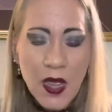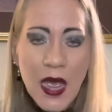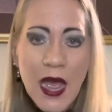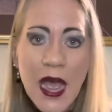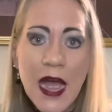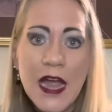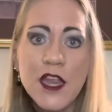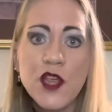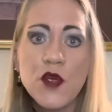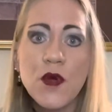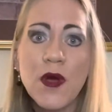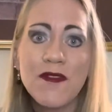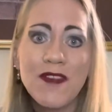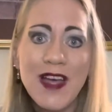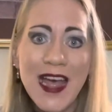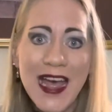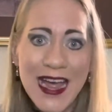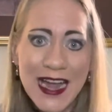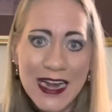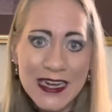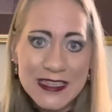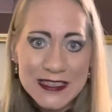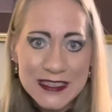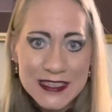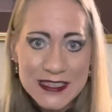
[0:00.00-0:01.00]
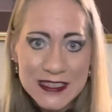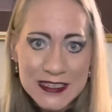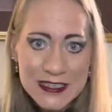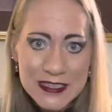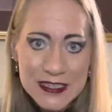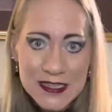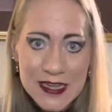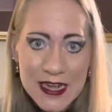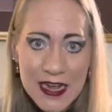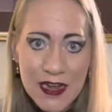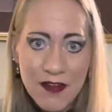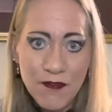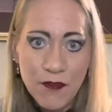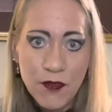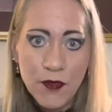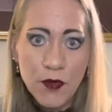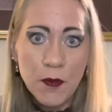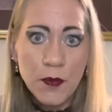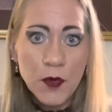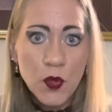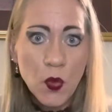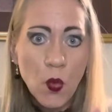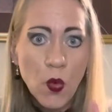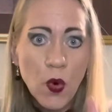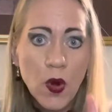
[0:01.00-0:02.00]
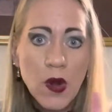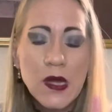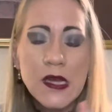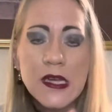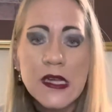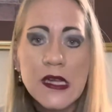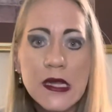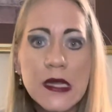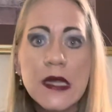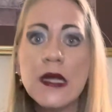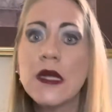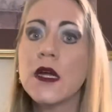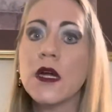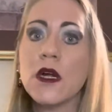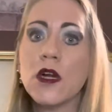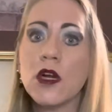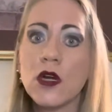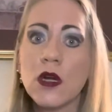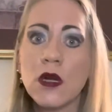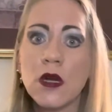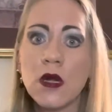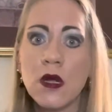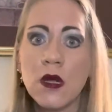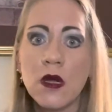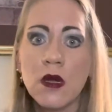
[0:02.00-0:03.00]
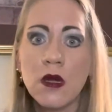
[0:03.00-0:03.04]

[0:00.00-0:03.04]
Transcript: And you have access to that for up to one year.